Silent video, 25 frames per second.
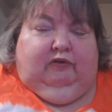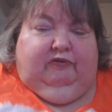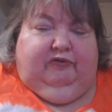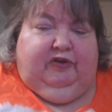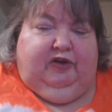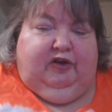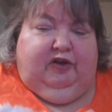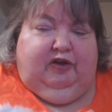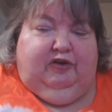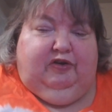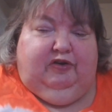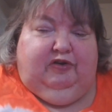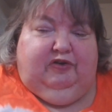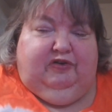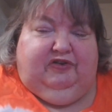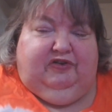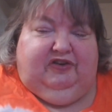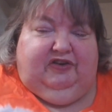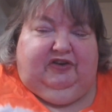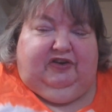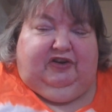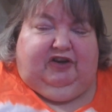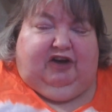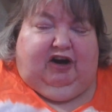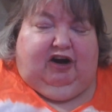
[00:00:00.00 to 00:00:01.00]
Views
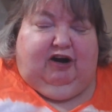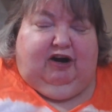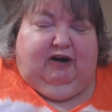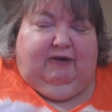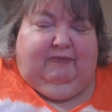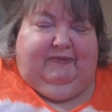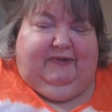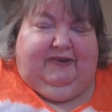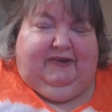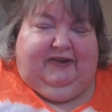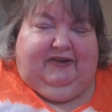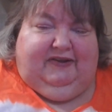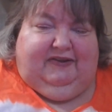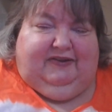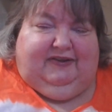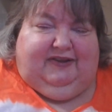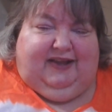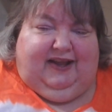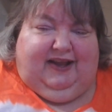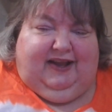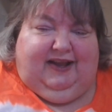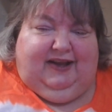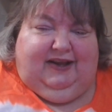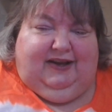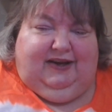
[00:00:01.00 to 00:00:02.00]
and comments
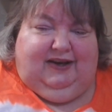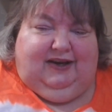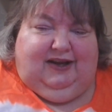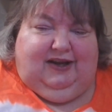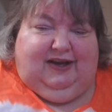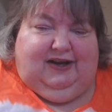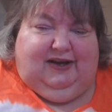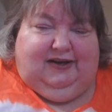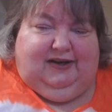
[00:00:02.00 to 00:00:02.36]
and